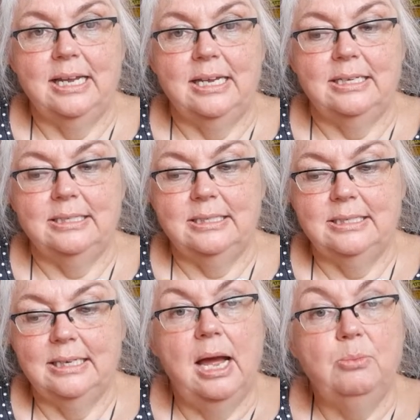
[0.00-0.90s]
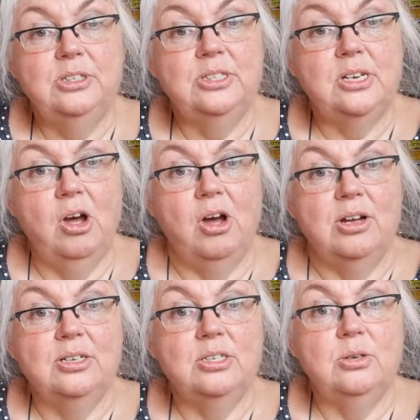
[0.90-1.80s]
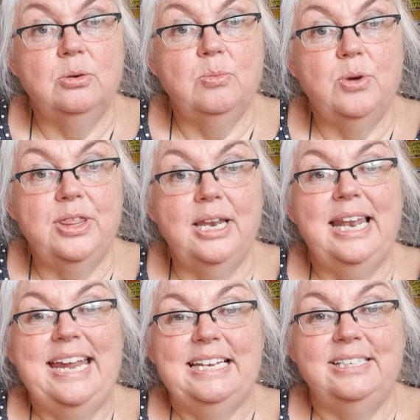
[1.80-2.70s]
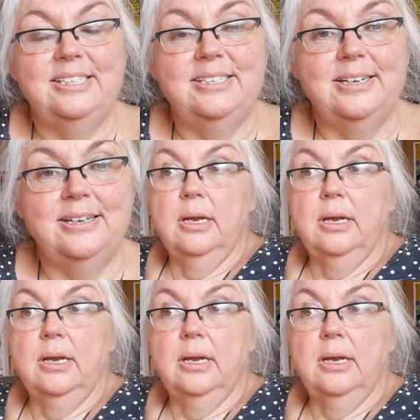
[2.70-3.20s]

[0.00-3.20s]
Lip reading: And I will start with a list.